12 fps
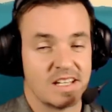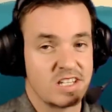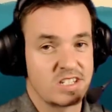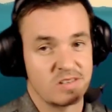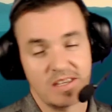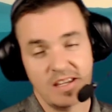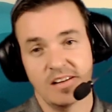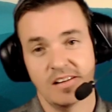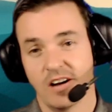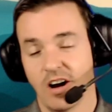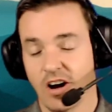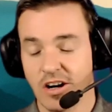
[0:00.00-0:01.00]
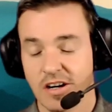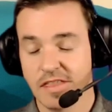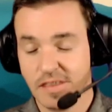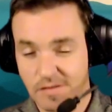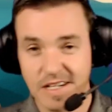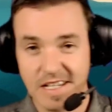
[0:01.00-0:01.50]
So there are
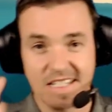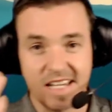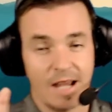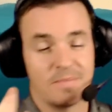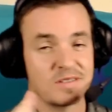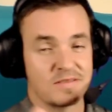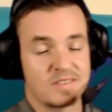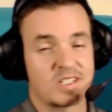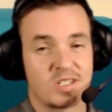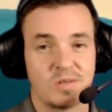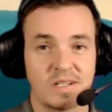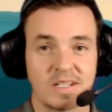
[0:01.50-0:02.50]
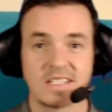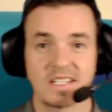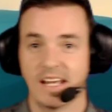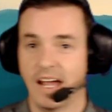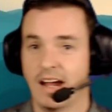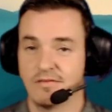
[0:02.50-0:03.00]
three types of students
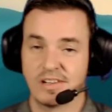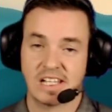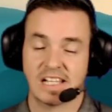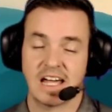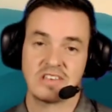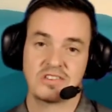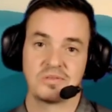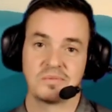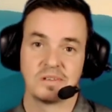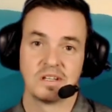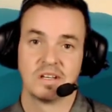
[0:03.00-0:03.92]
in every classroom.